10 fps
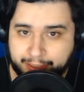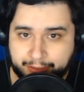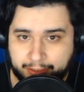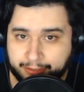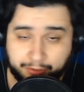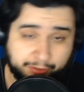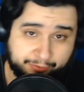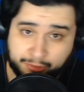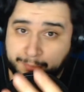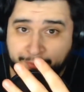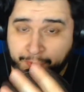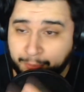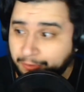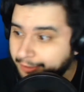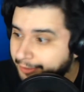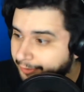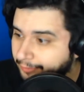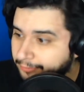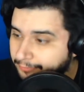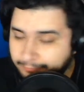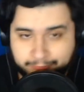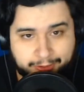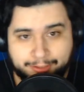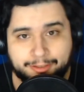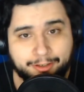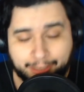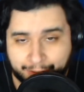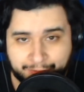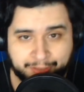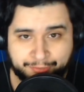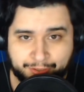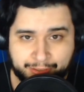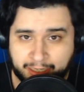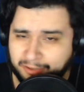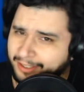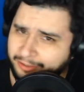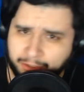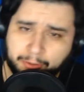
Like, oh, they stood up to the bully, all right, everything's good now. Like, no.